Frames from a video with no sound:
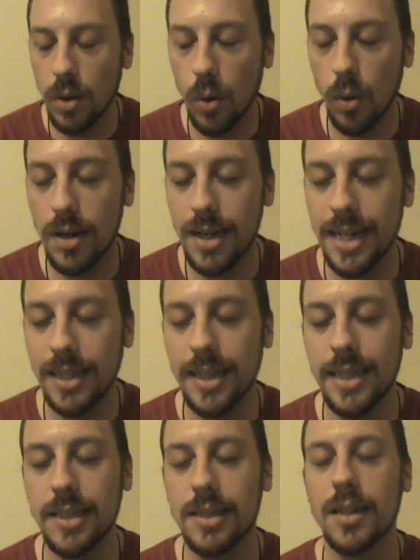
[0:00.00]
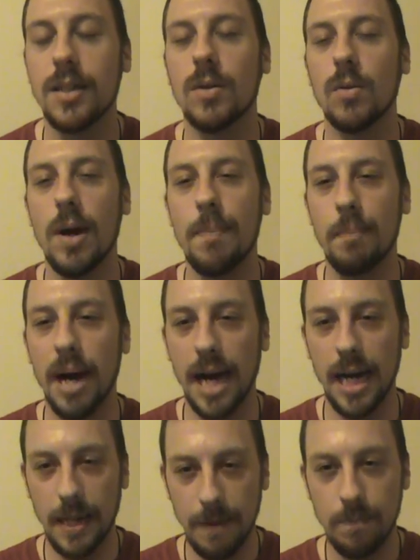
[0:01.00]
Cornelius
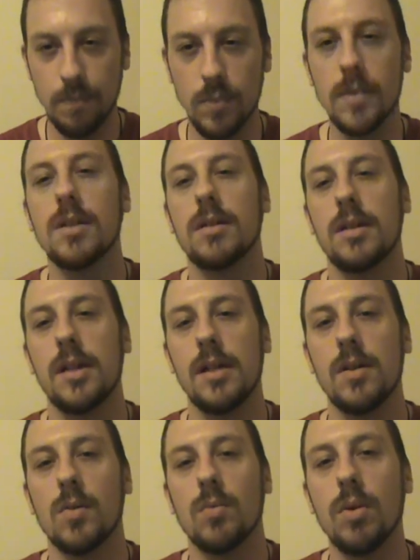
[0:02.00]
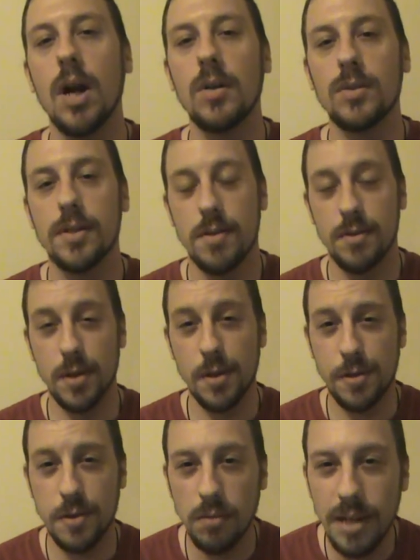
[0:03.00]
Agrippa wrote the
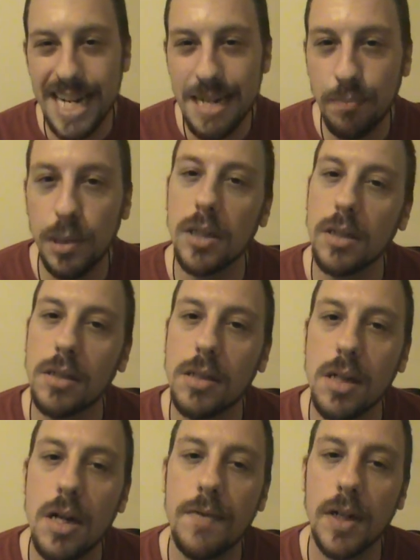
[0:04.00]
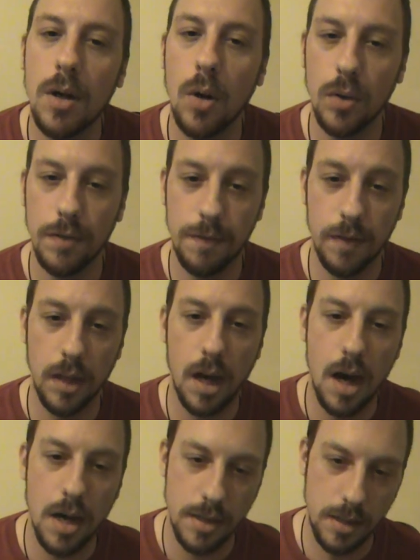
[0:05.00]
3 books of occult
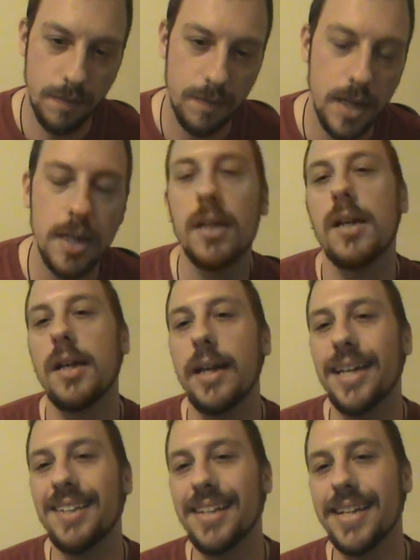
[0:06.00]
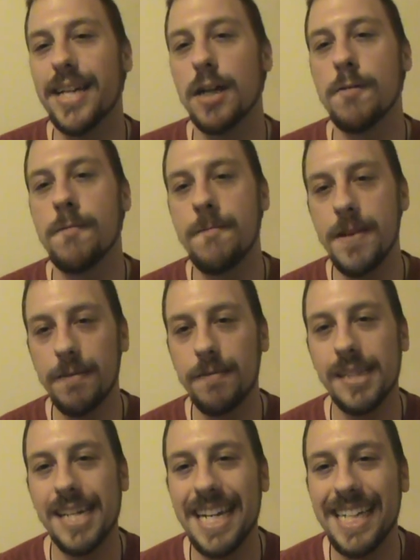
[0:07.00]
philosophy in the year
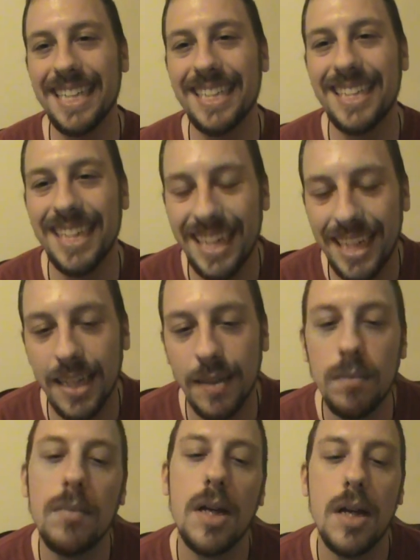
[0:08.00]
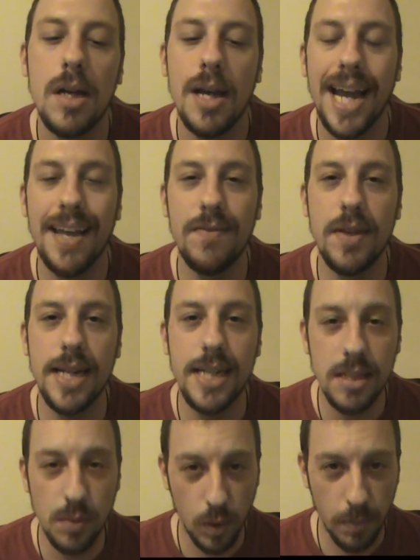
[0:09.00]
1510. And
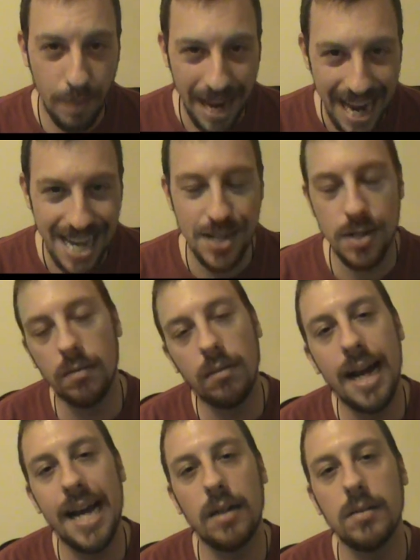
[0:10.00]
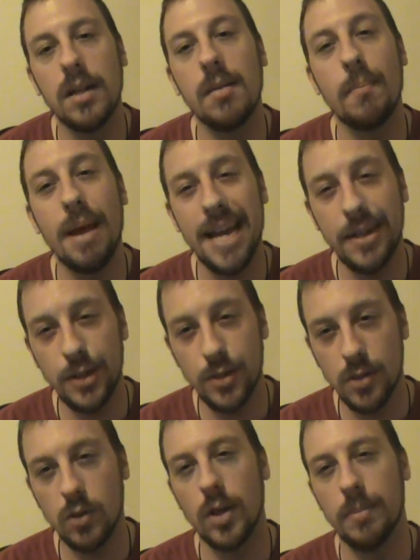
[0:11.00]
these were passed around in
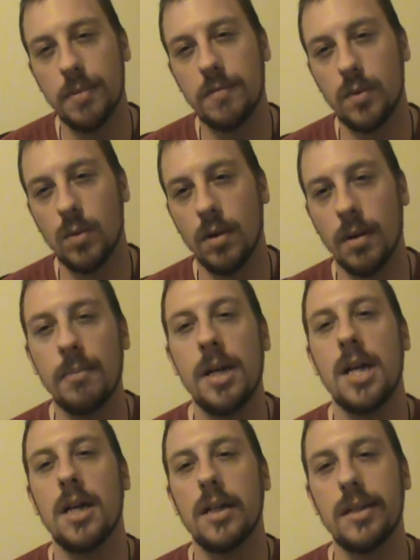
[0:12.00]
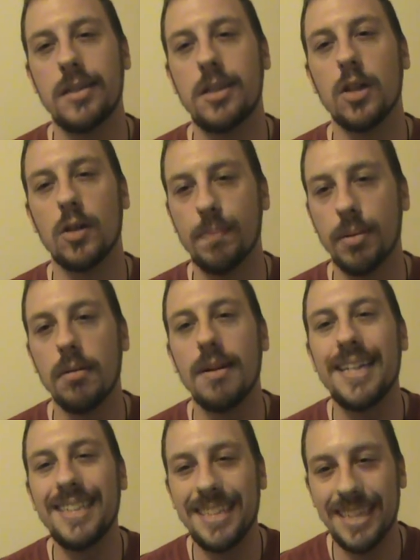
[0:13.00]
manuscript form until
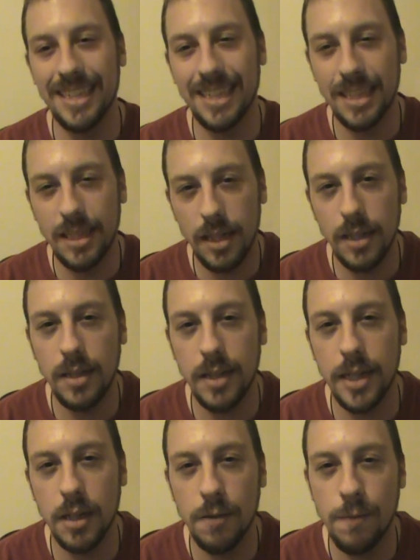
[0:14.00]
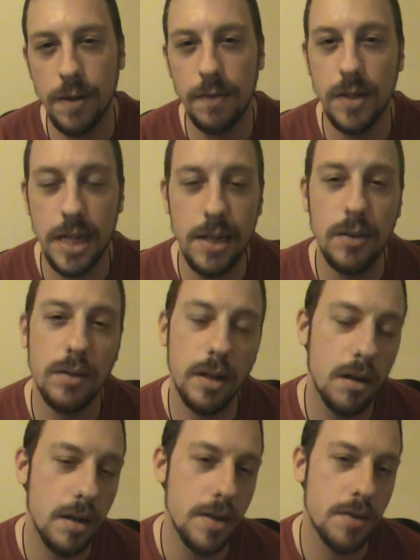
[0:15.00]
printed in the year
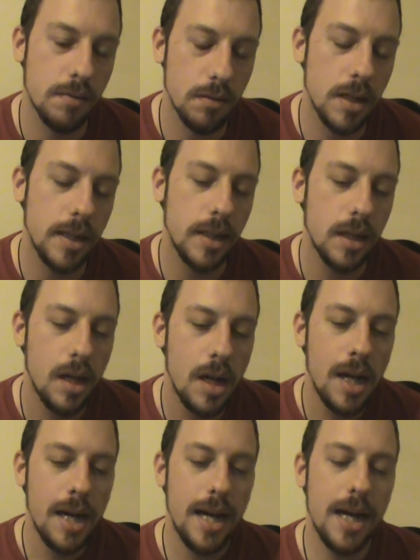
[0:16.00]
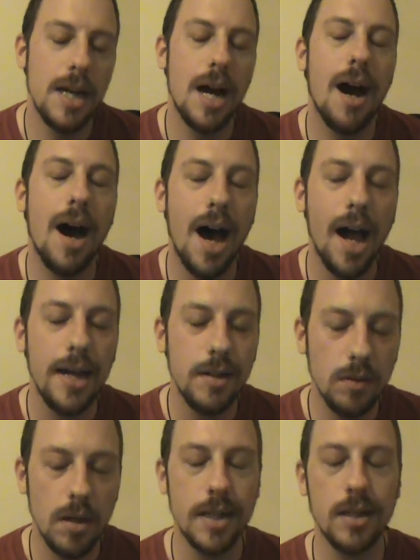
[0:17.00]
1533. And
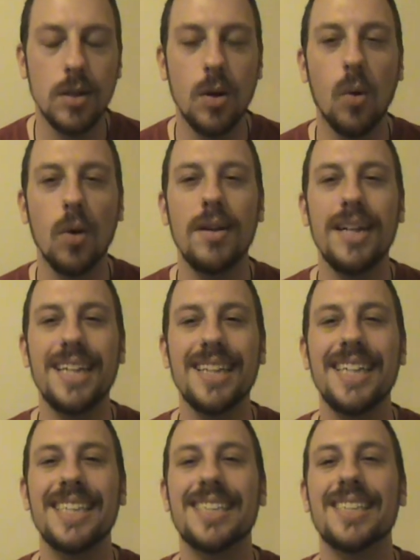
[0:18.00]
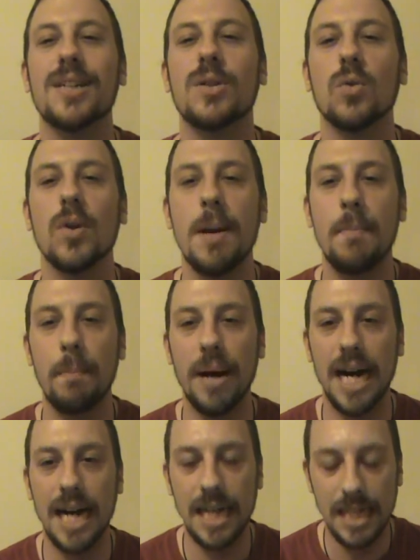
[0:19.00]
Heinrich Cornelius
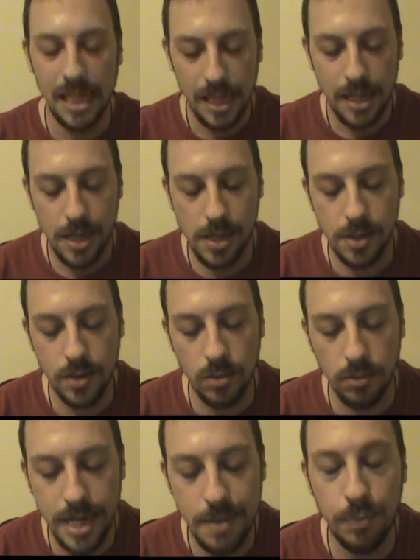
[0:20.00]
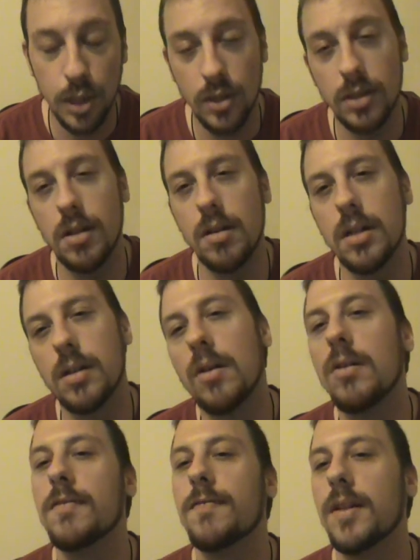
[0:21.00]
Agrippa, his 3 books on
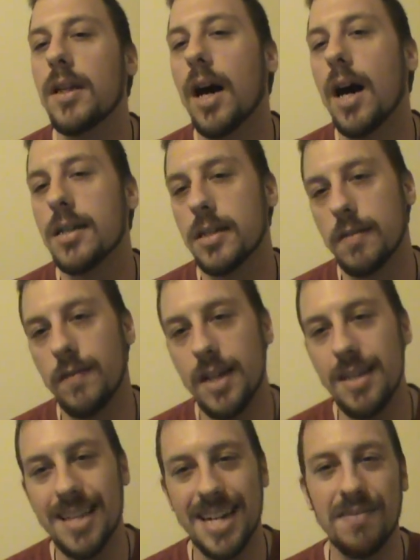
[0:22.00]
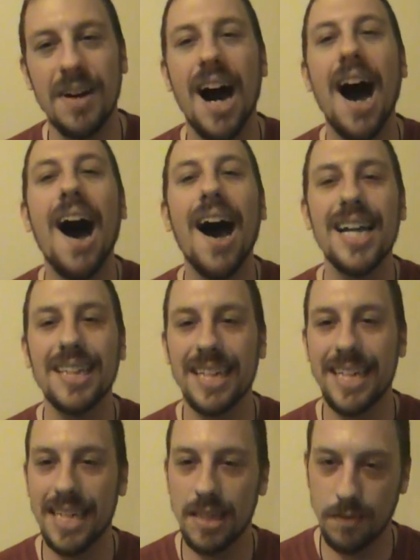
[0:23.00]
occult philosophy that have
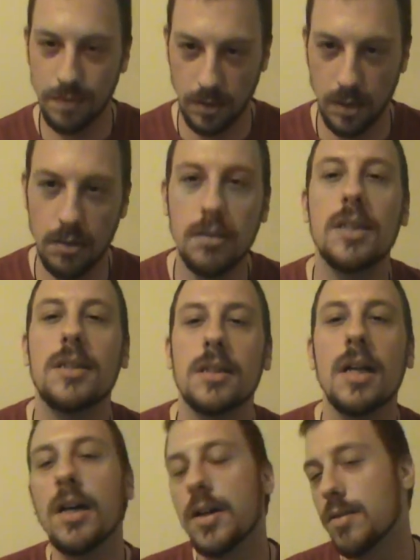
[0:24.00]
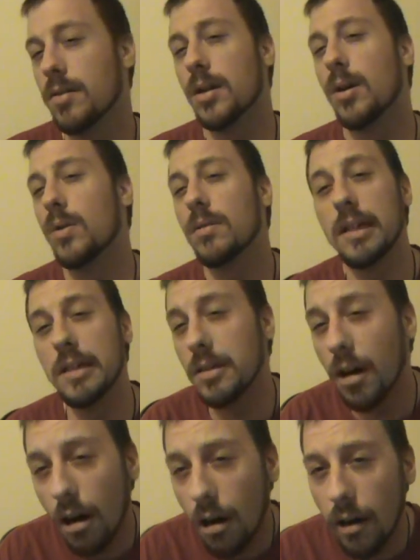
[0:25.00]
highly influenced the Golden
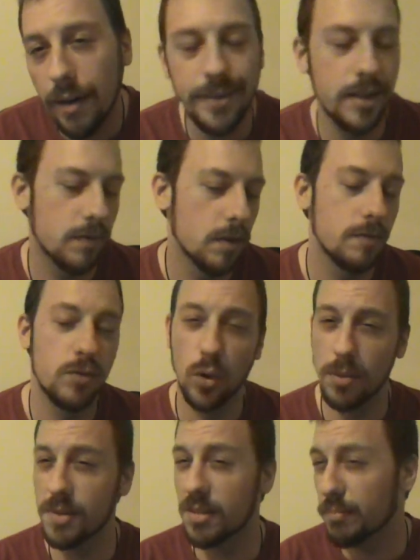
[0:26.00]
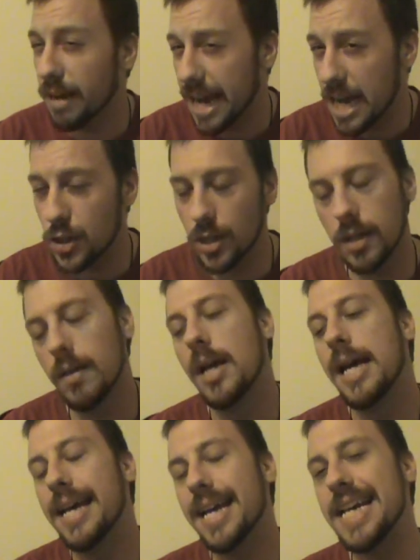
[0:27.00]
Dawn, different forms of magic,
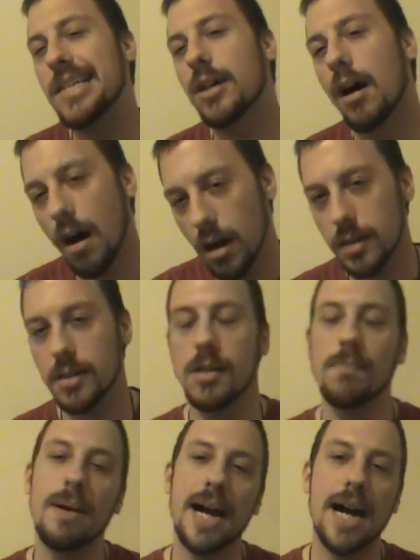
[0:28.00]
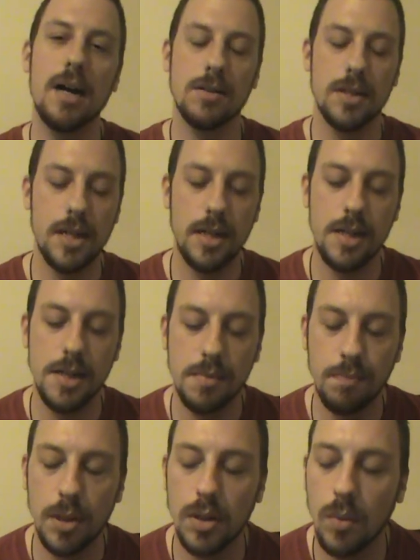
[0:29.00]
he talks about in his
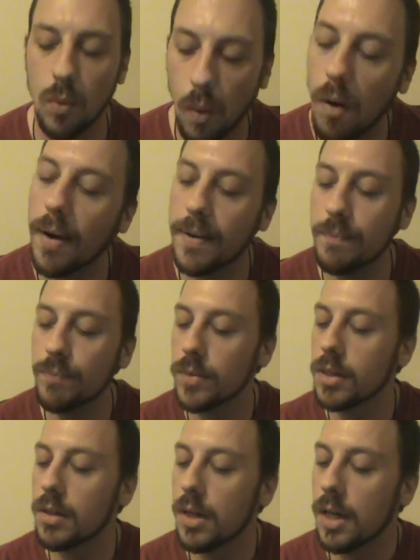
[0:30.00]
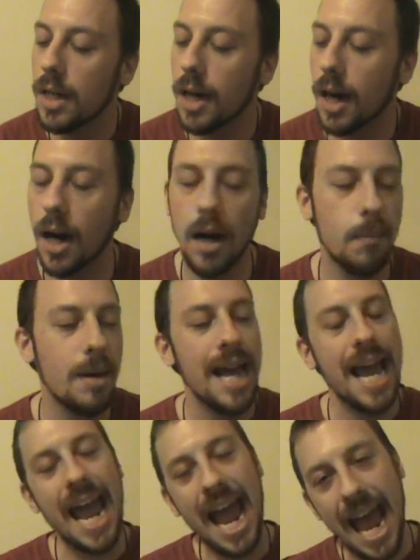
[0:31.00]
book 1
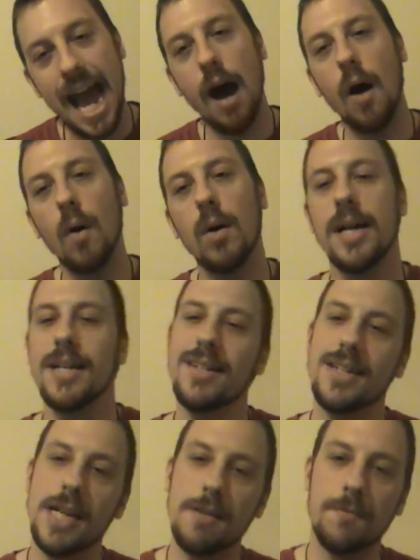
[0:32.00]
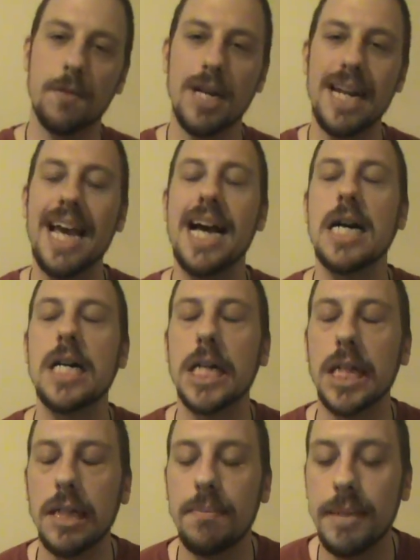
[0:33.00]
how different
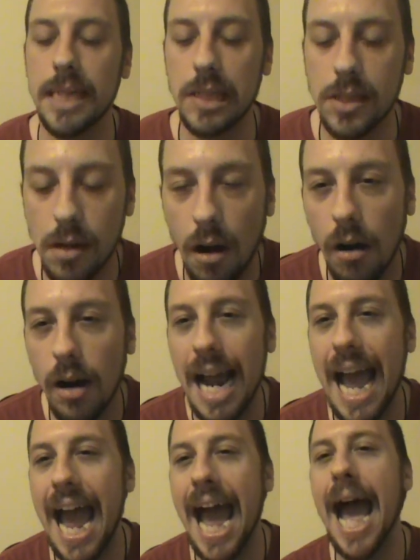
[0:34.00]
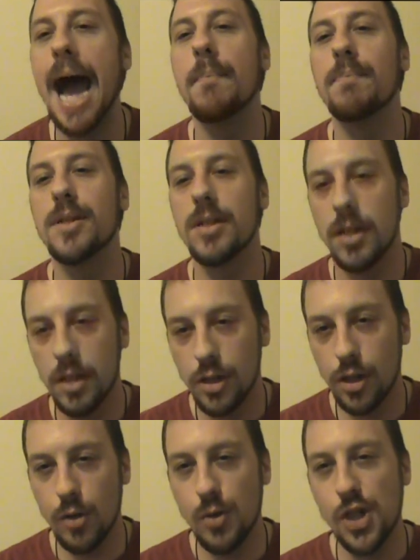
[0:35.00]
elements are apt
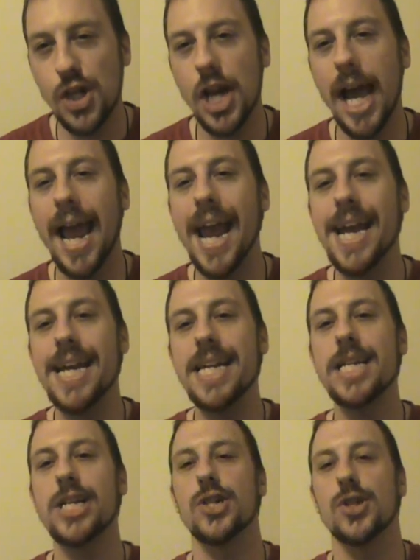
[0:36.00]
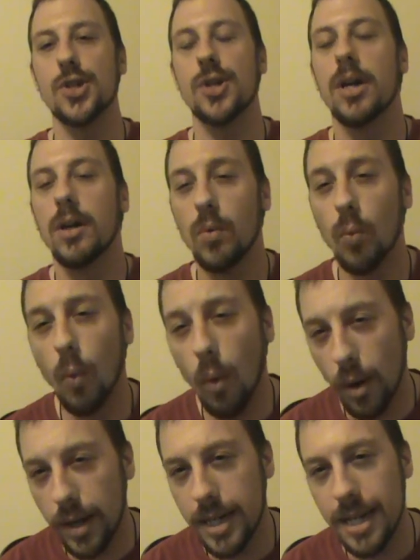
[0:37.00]
to change
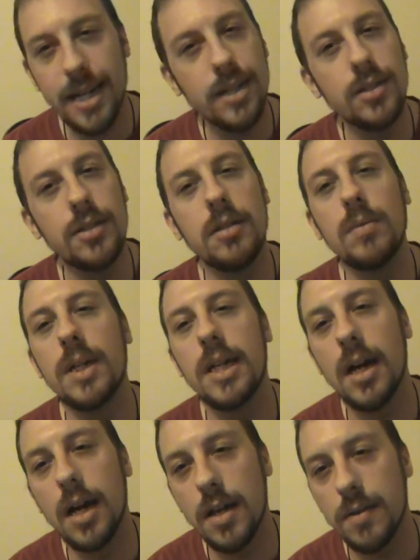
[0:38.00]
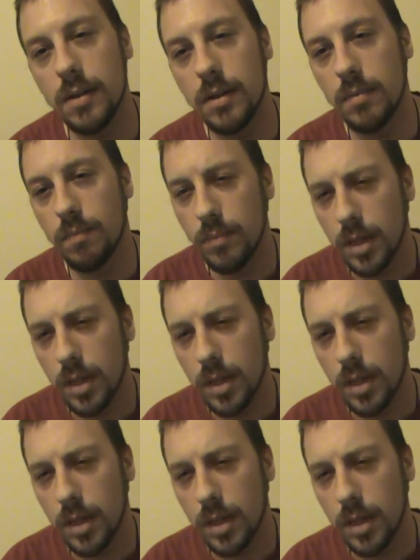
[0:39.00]
one into another.